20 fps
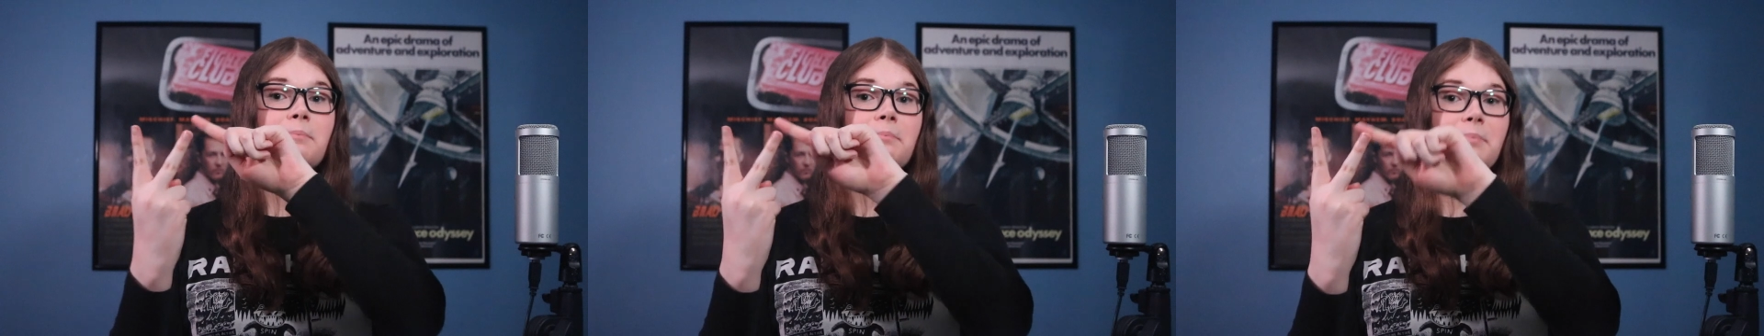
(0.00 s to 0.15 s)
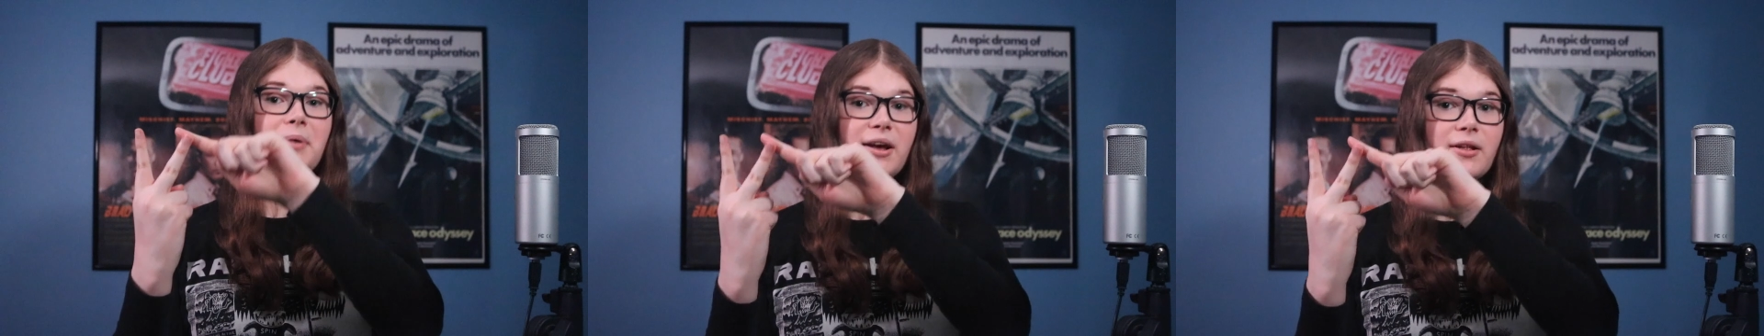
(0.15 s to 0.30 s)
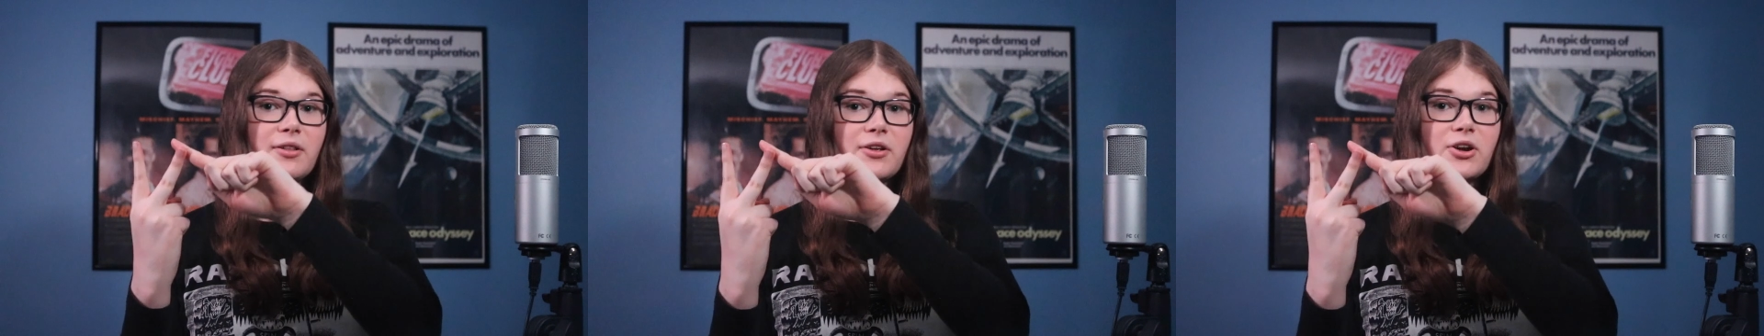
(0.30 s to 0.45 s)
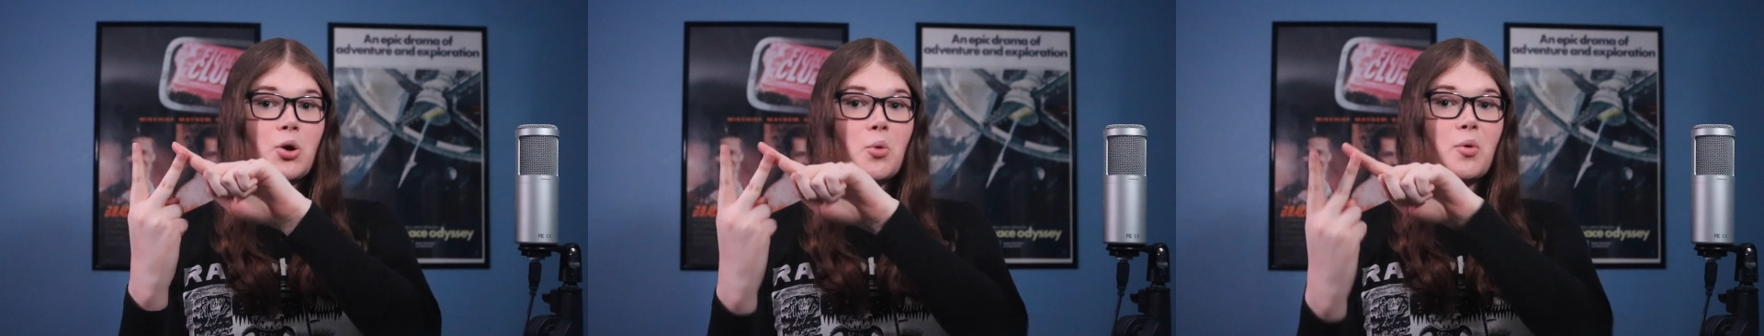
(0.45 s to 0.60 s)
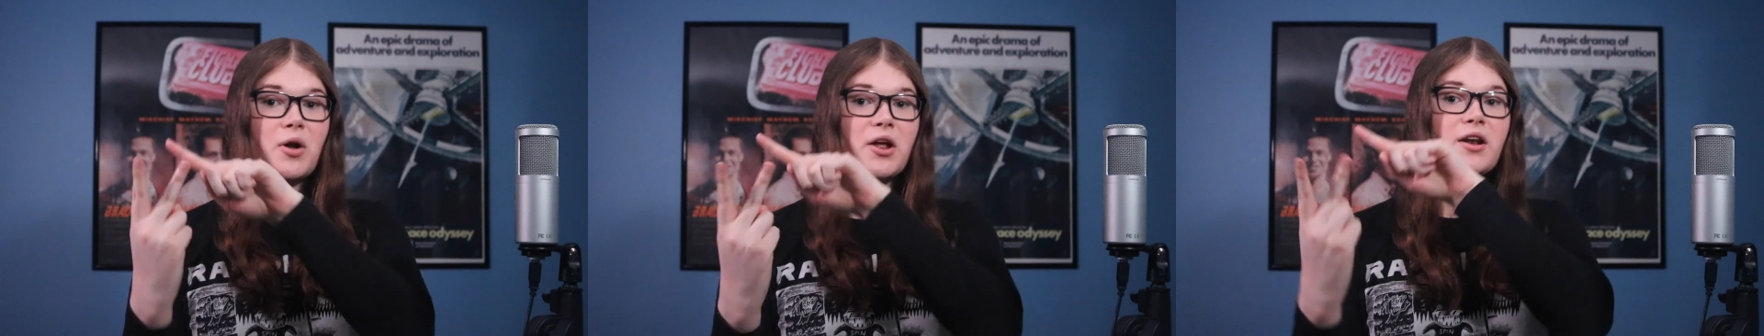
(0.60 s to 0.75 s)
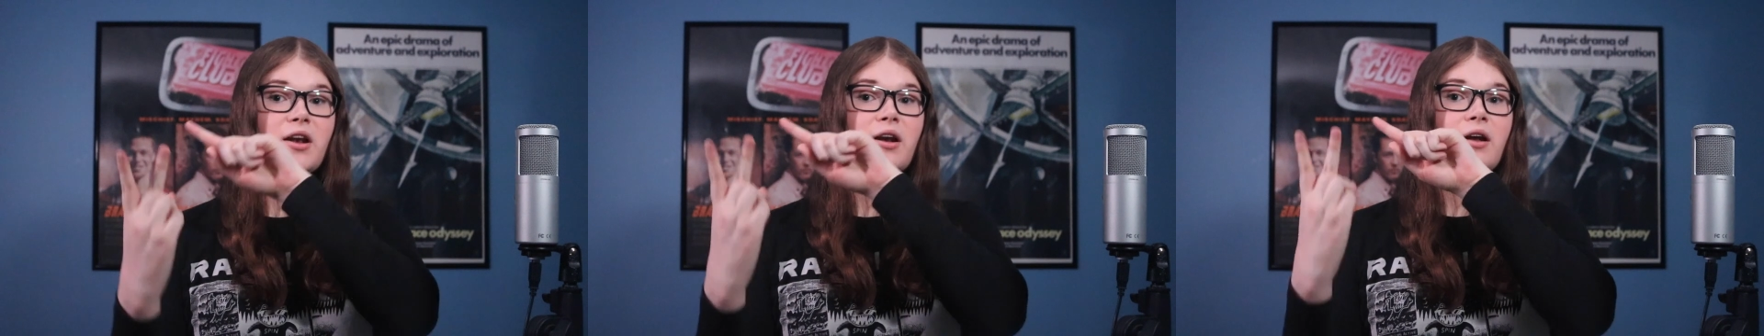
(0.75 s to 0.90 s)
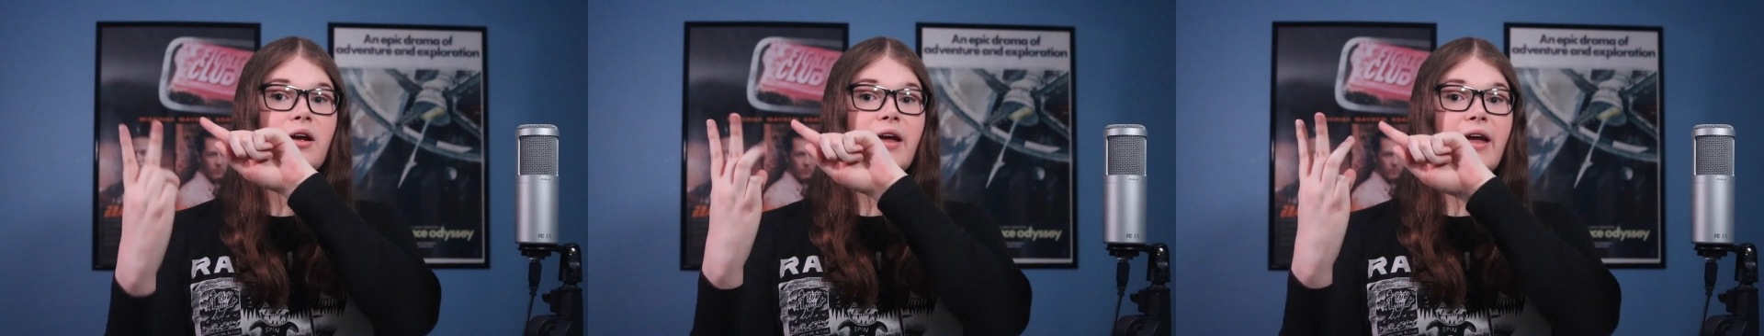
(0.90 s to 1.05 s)

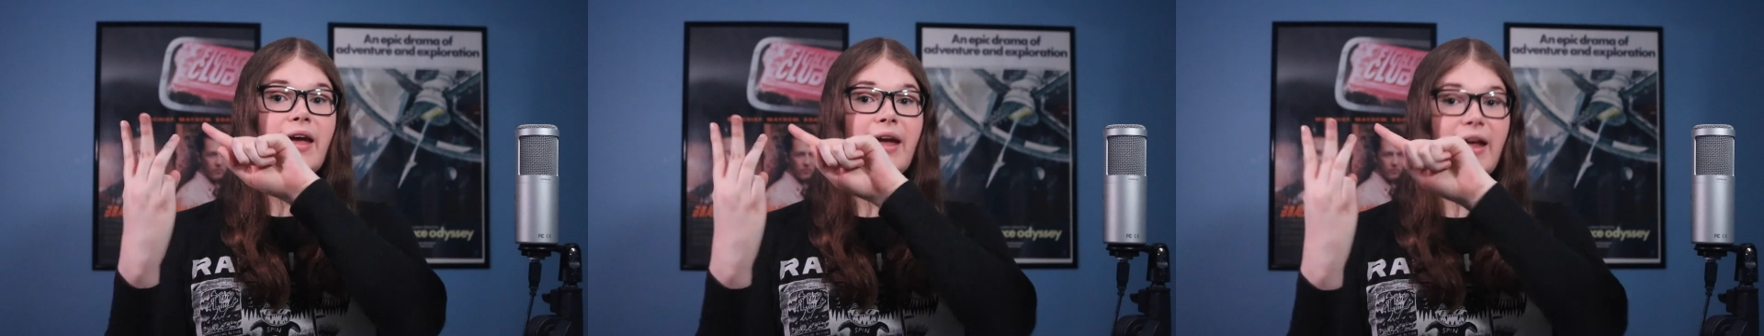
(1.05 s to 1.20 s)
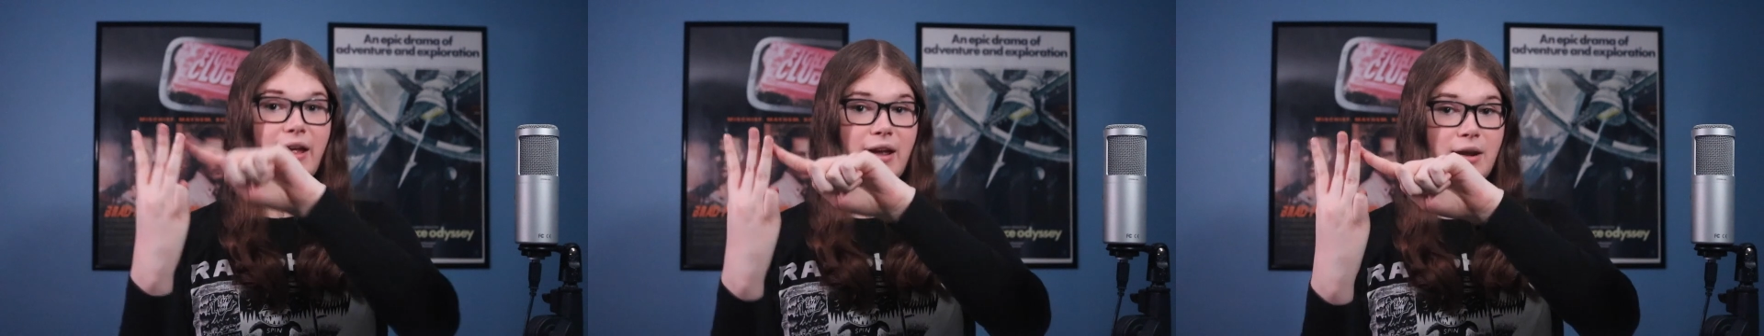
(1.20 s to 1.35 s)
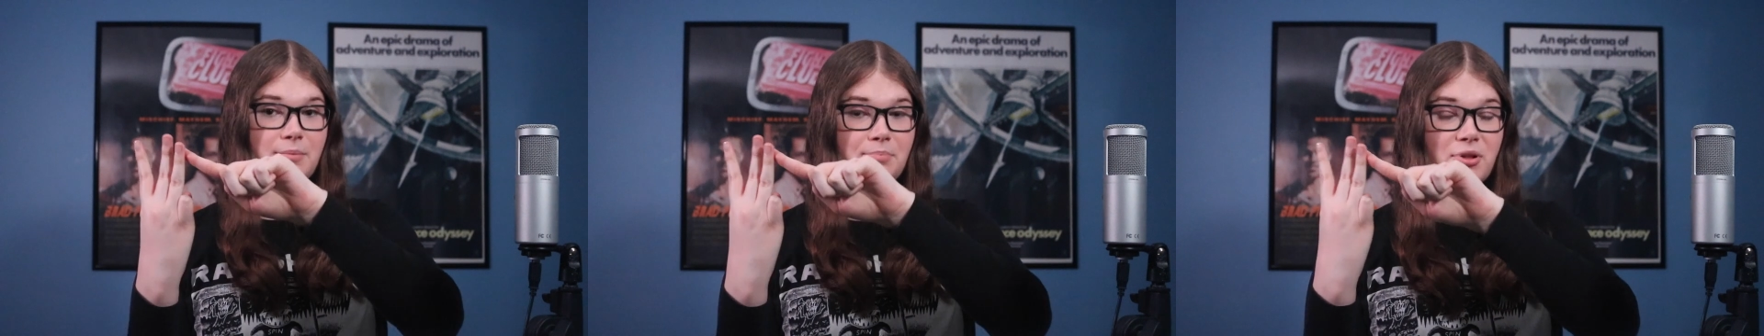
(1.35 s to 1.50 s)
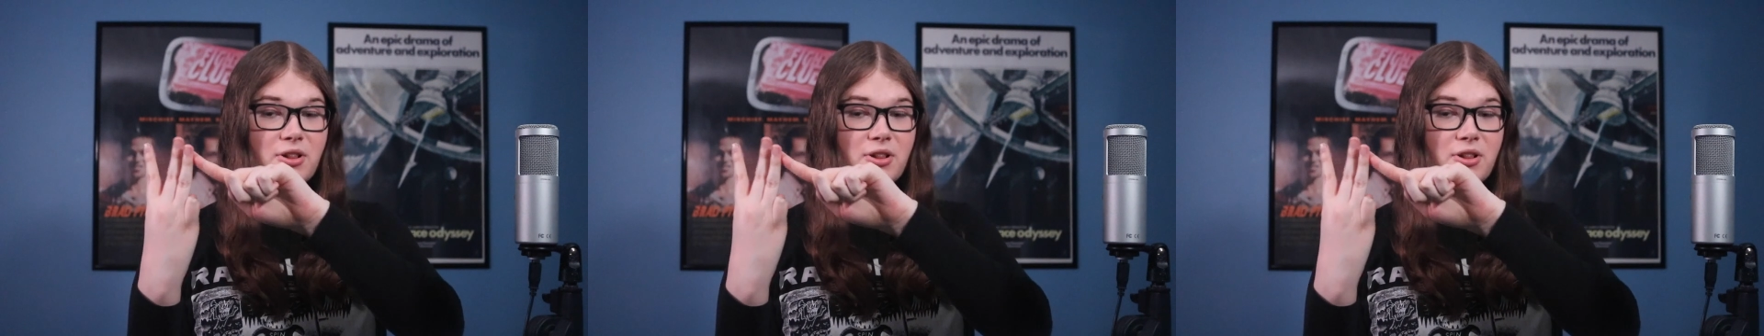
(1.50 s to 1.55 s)
Peloquin, and